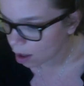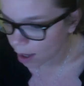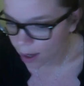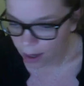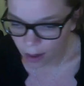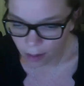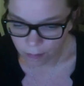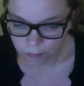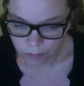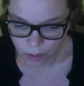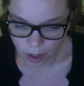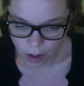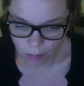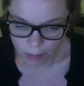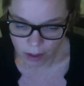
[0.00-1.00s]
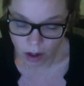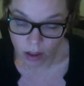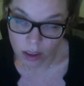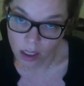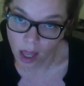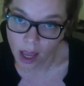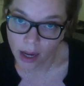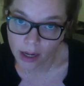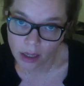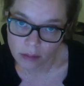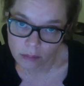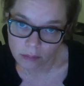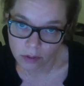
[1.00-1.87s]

I'll be online